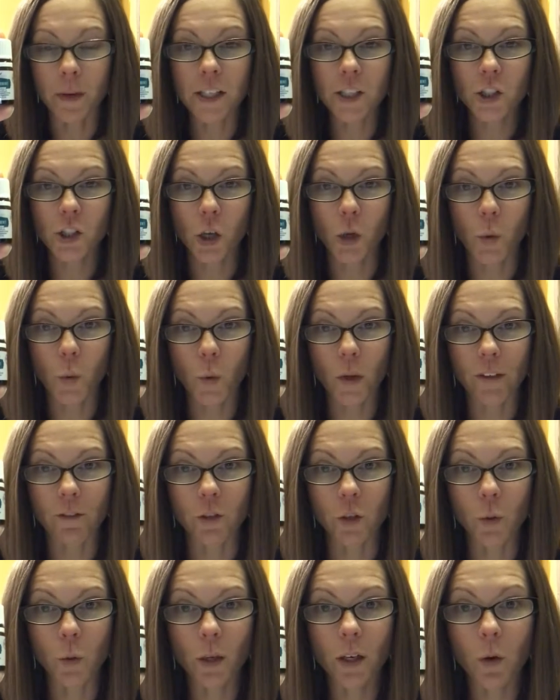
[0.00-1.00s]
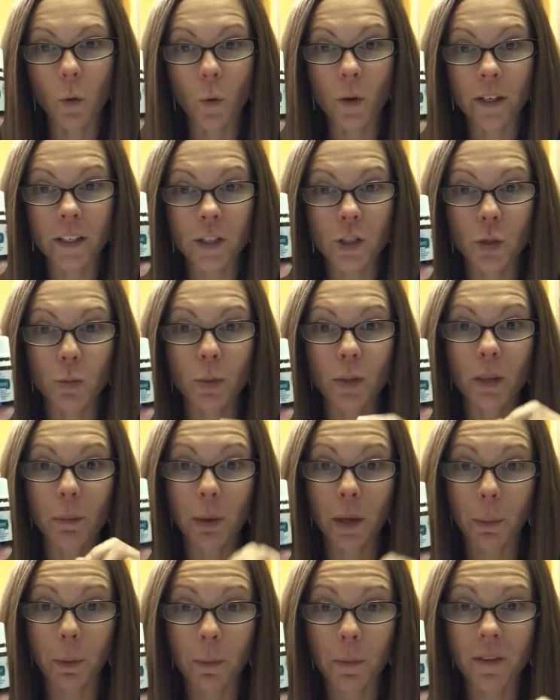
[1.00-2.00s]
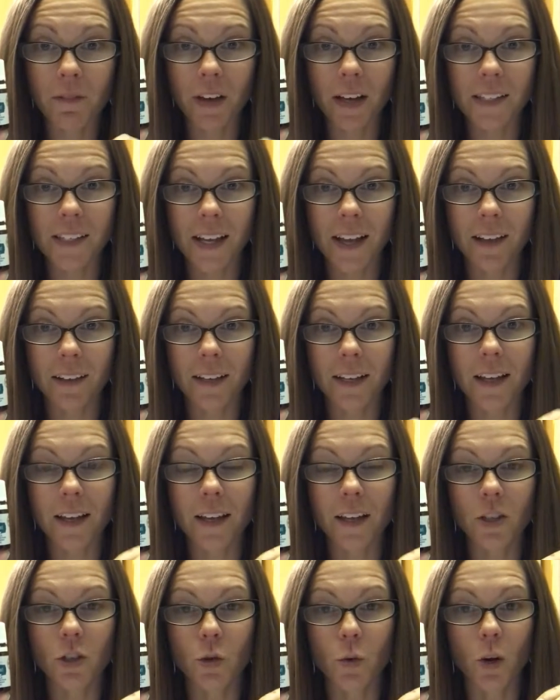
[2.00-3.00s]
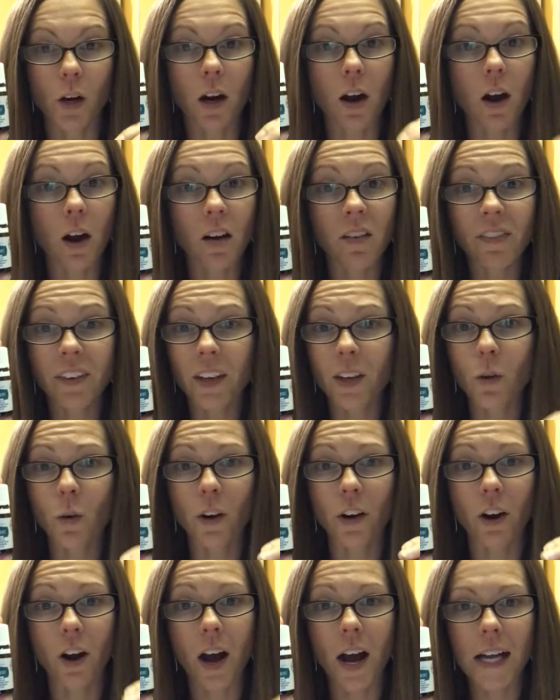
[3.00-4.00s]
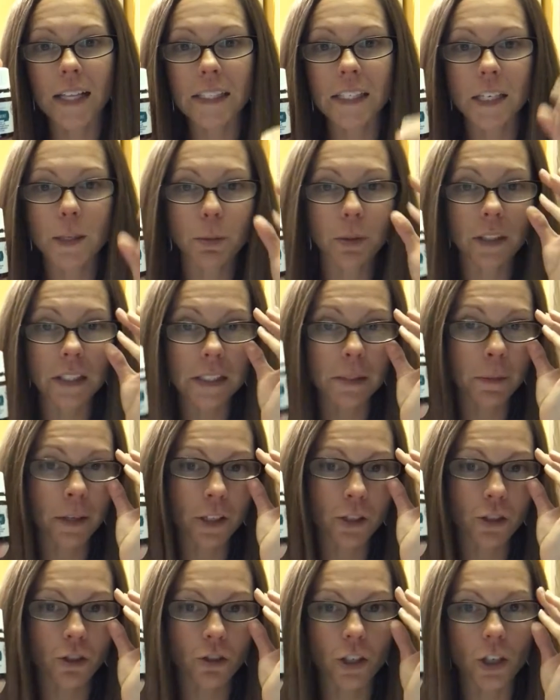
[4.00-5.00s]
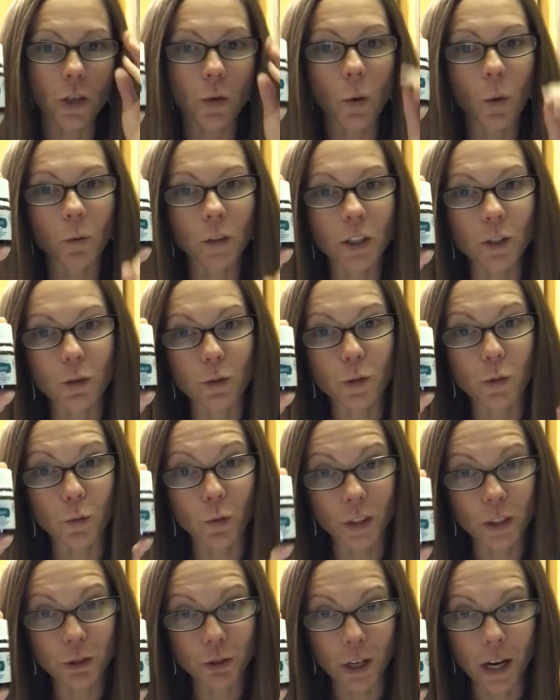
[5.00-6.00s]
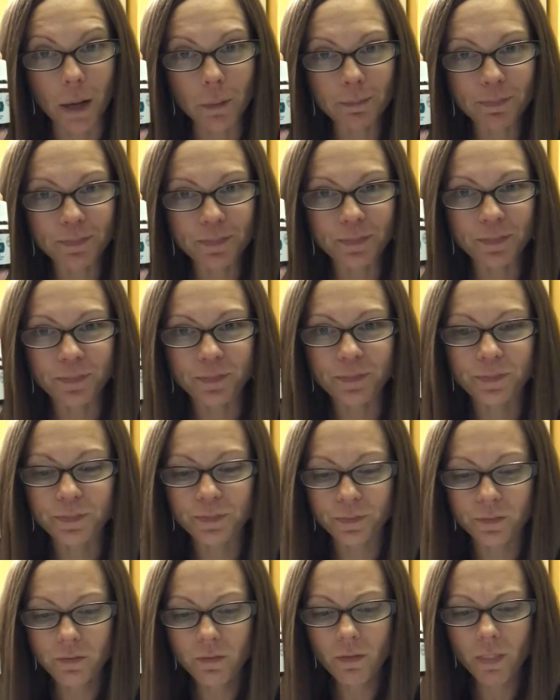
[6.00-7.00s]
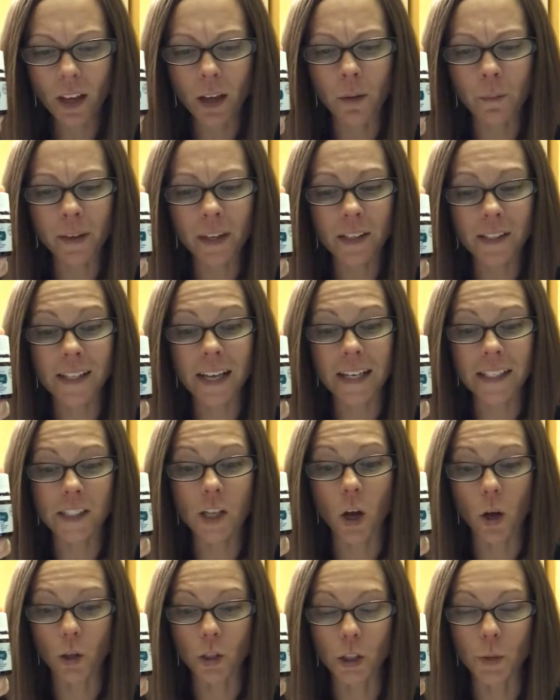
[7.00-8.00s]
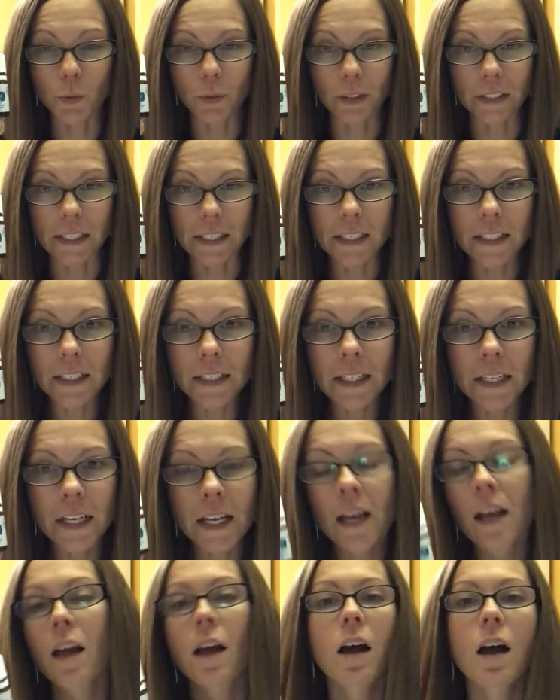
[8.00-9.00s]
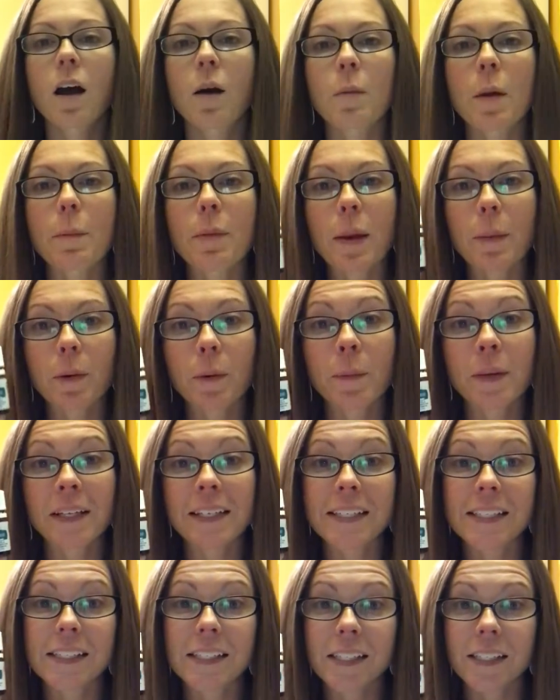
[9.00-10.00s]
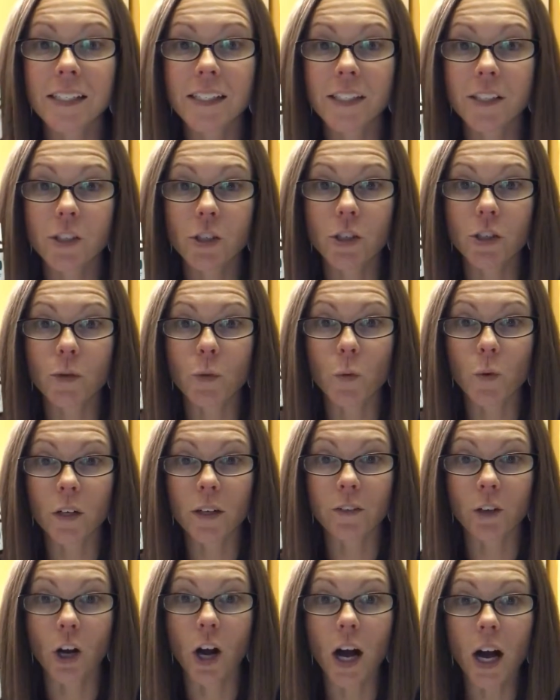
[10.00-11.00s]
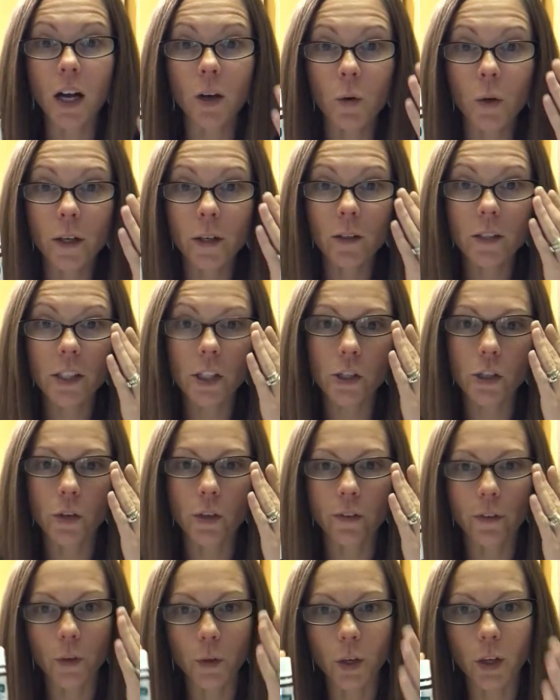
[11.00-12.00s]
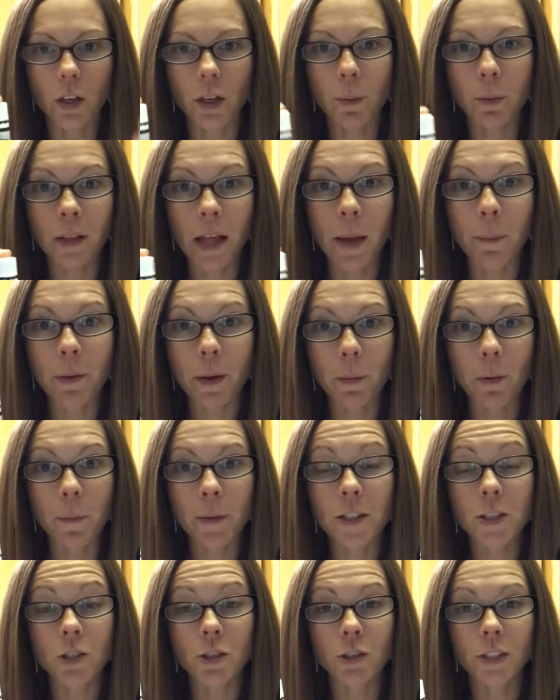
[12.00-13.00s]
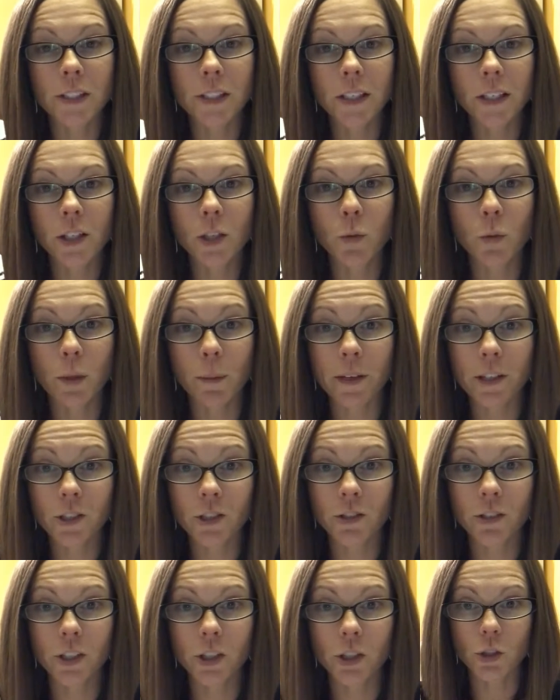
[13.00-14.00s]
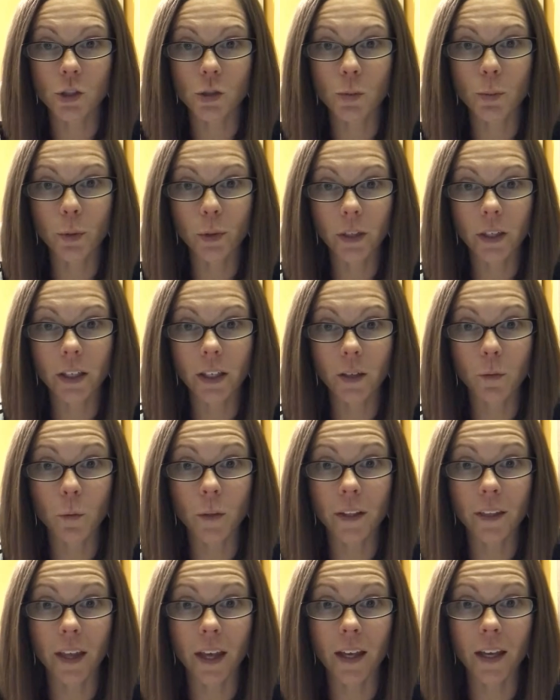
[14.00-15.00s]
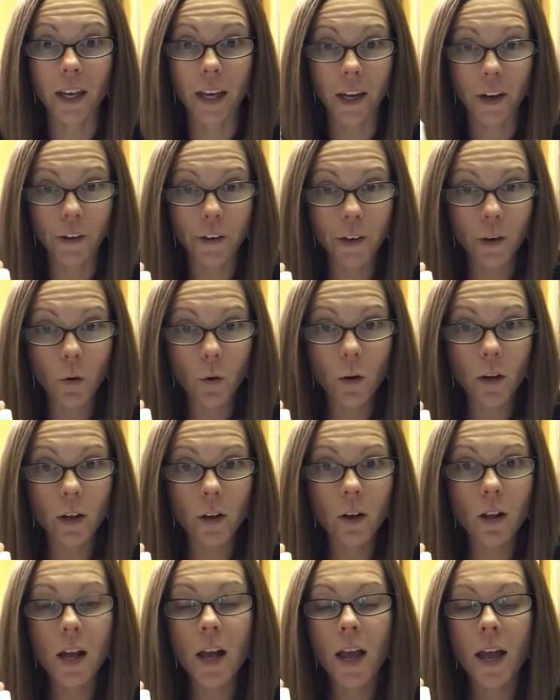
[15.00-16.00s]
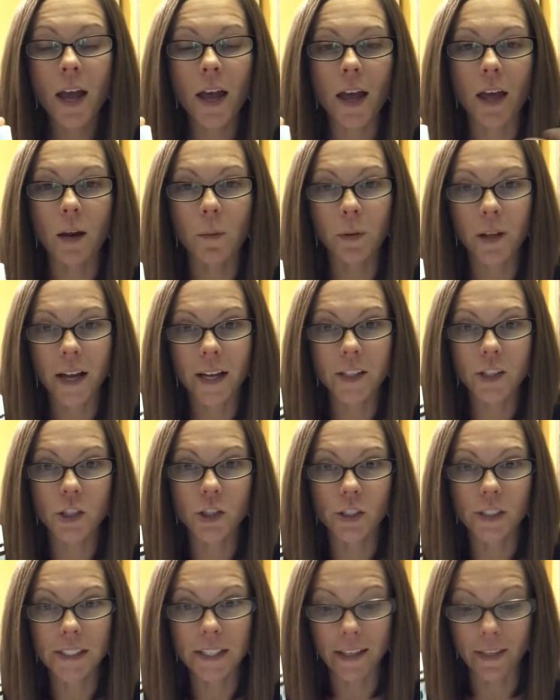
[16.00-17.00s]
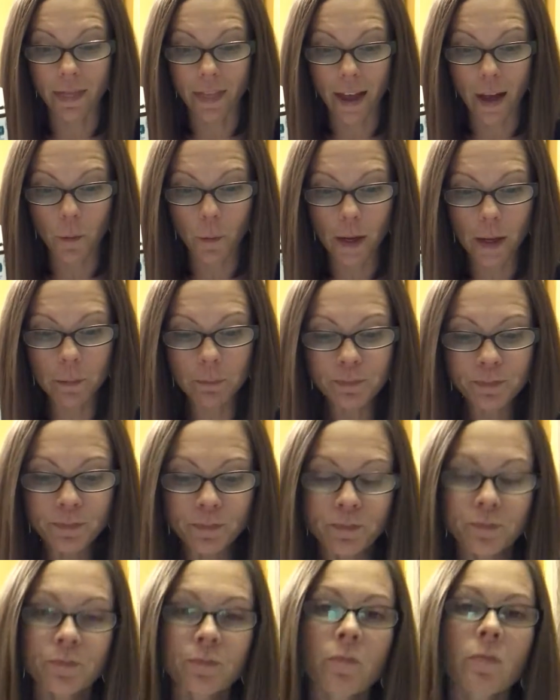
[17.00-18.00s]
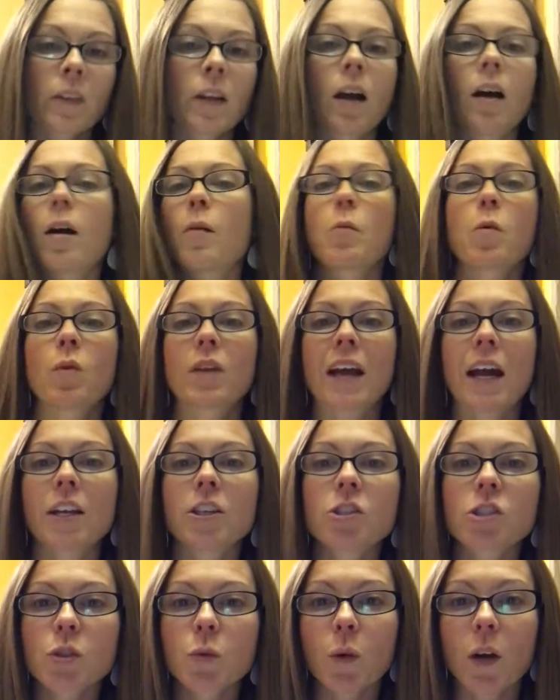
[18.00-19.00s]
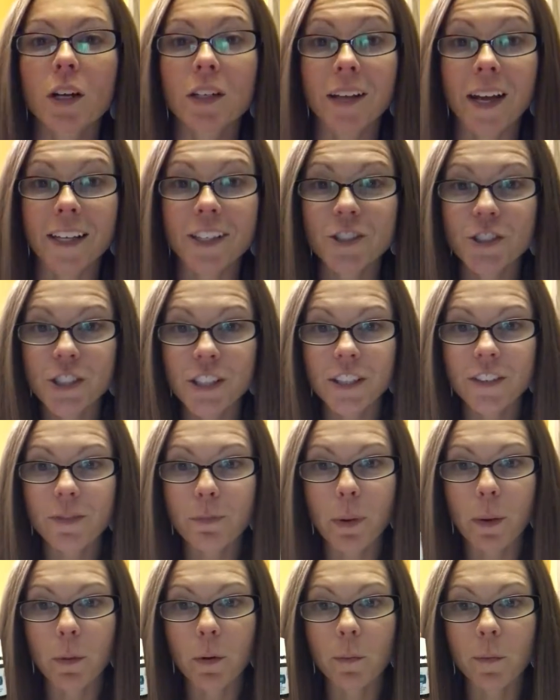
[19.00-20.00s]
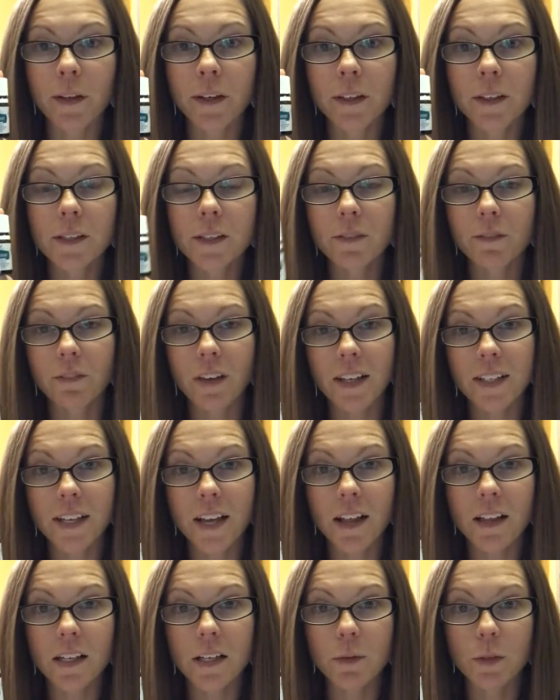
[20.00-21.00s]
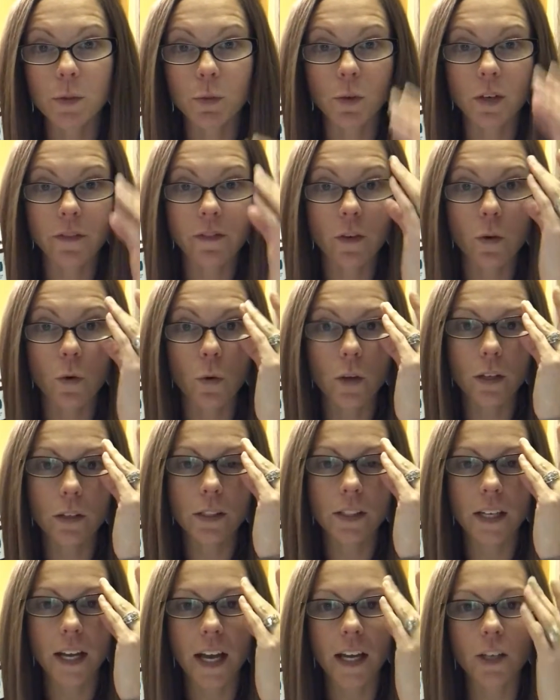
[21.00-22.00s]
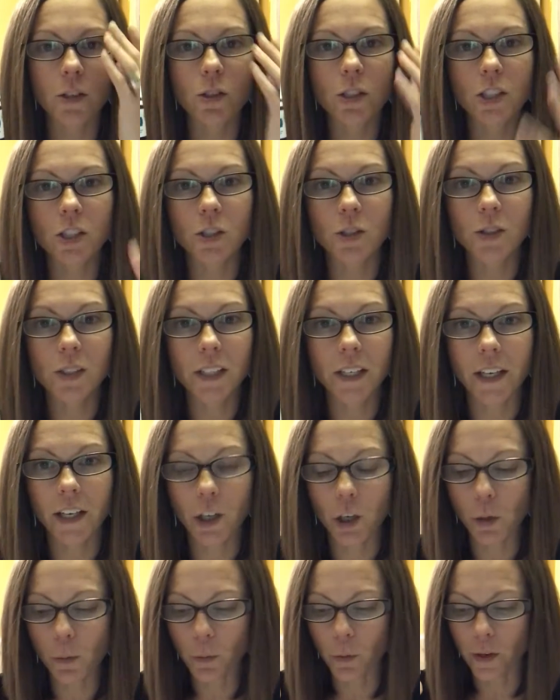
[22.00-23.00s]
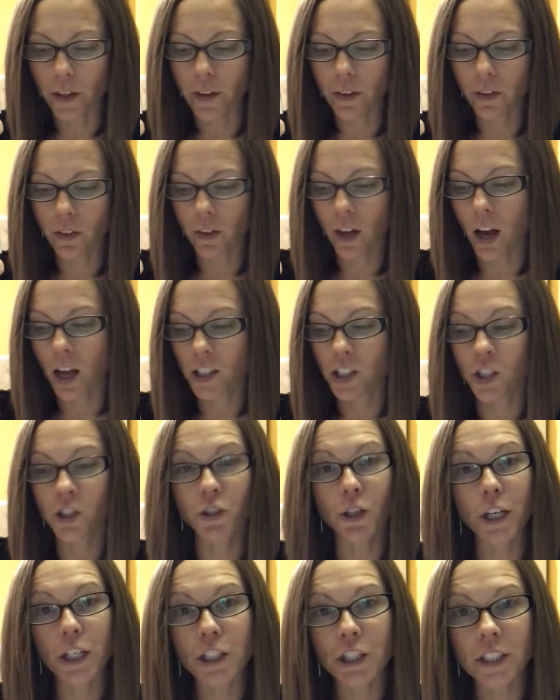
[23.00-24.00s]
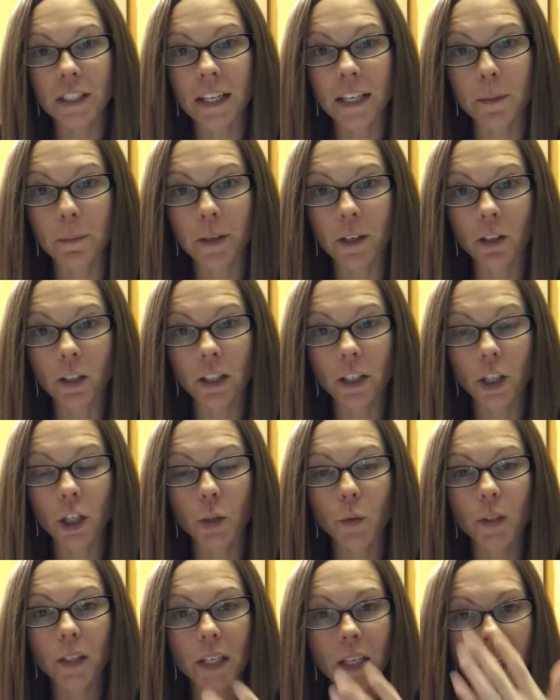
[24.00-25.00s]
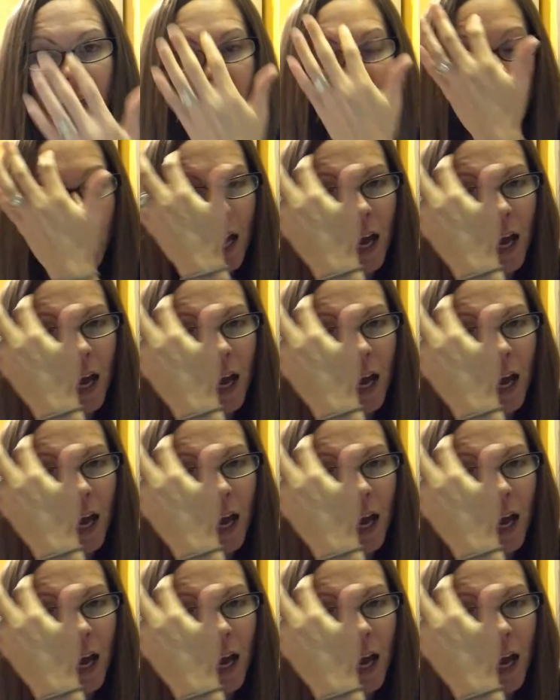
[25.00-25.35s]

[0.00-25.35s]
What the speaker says: So if you are going to put Peppermint Vitality in your coffee or your hot tea, please make sure that you only use one drop, because that is all you will need. Peppermint is considered one of your hot oils, so if you're going to apply peppermint to your skin, you want to make sure you put it with a carrier oil and apply it to your skin that way. When I used to work night shift, Peppermint Vitality was one of the oils that I used to use to help with concentration and mental acuity.